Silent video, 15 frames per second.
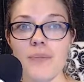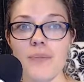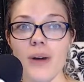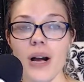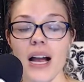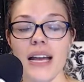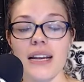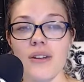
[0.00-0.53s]

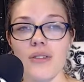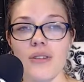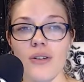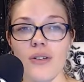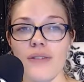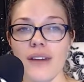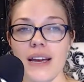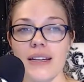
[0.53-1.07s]
I don't
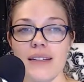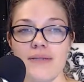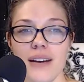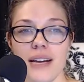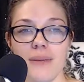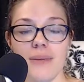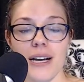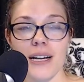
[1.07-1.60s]
know if I
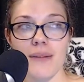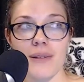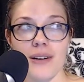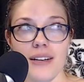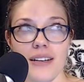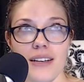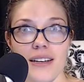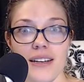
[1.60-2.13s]
define body
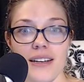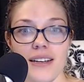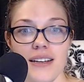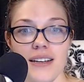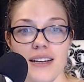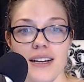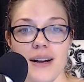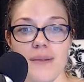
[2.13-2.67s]
burden,
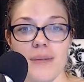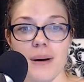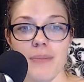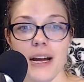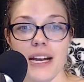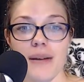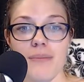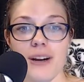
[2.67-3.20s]
but
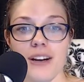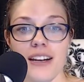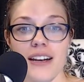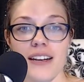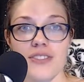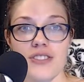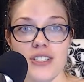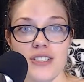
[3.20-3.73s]
body burden
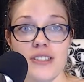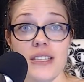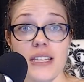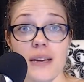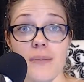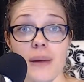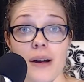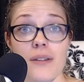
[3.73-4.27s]
is just the
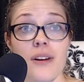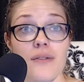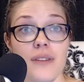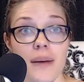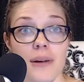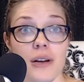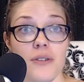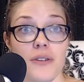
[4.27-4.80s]
amount of
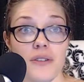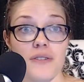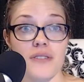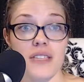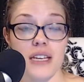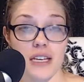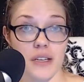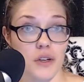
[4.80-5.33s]
chemicals
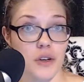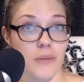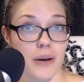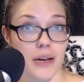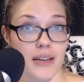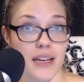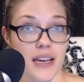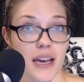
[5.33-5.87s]
in your
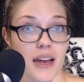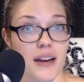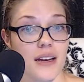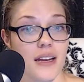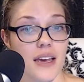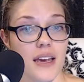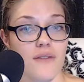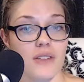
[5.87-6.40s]
body at
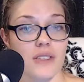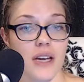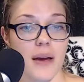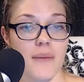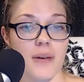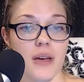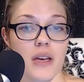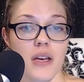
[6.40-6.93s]
any given
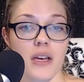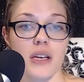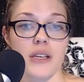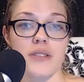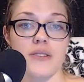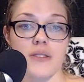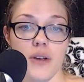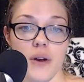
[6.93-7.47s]
time.
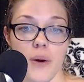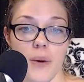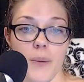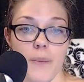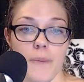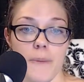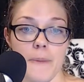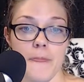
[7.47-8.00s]
So
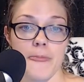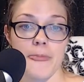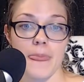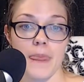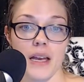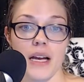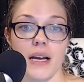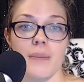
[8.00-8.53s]

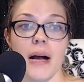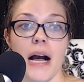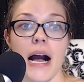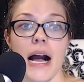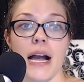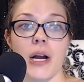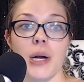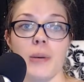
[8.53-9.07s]

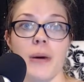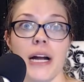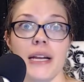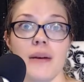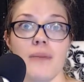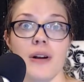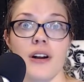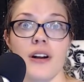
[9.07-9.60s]
higher
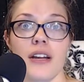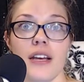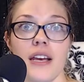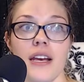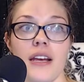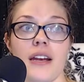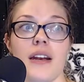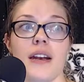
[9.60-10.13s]
body
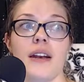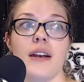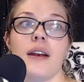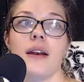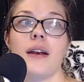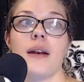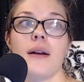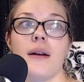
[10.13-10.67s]
burden,
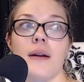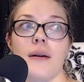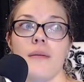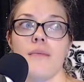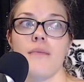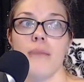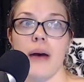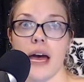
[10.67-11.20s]

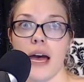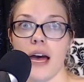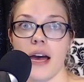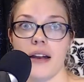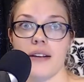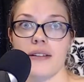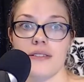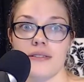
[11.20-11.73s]

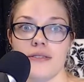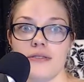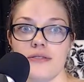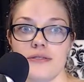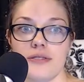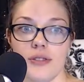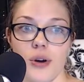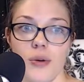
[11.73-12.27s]
bad.
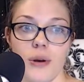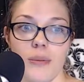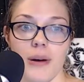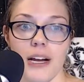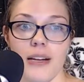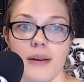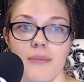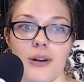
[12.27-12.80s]
Lower
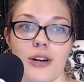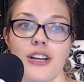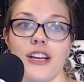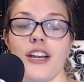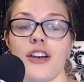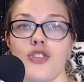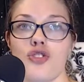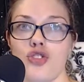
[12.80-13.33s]
body
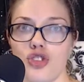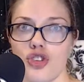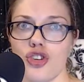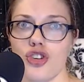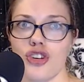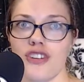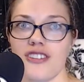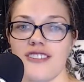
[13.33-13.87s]
burden,
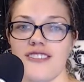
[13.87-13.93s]
good.